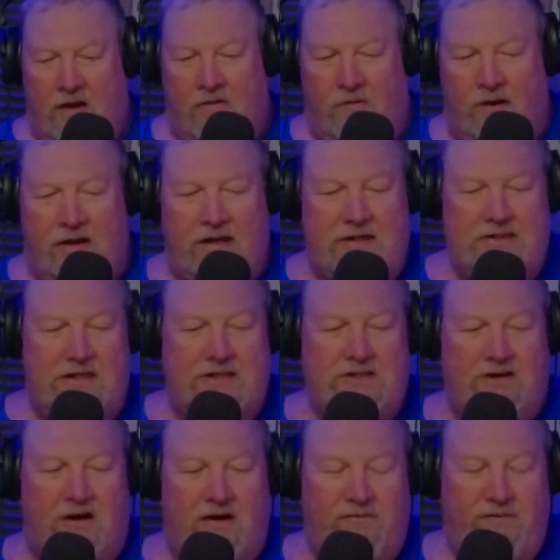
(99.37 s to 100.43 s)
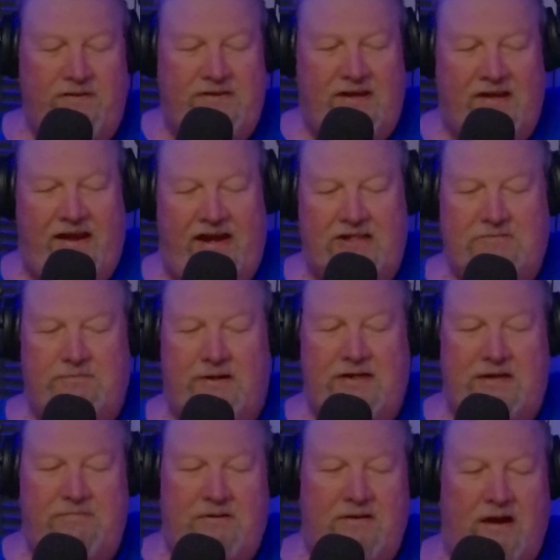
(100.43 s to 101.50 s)
Well, let's start off with last
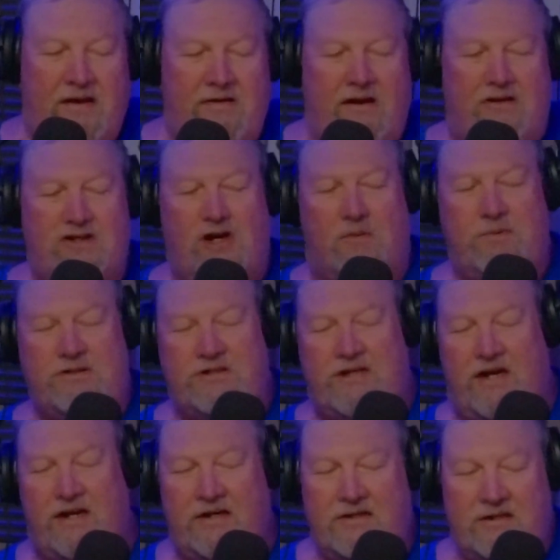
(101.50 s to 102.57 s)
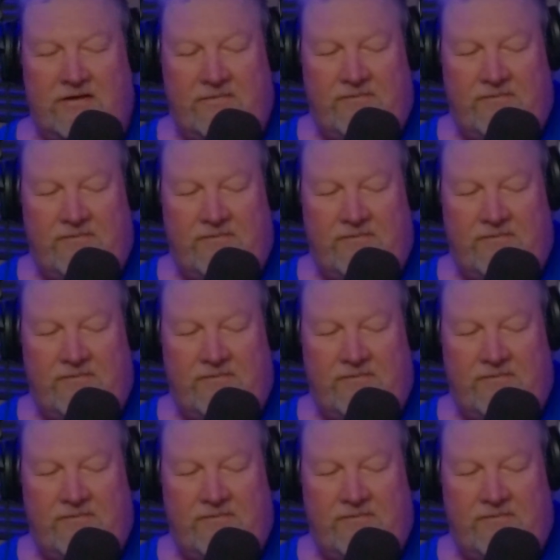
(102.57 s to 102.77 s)
Monday on October 2nd.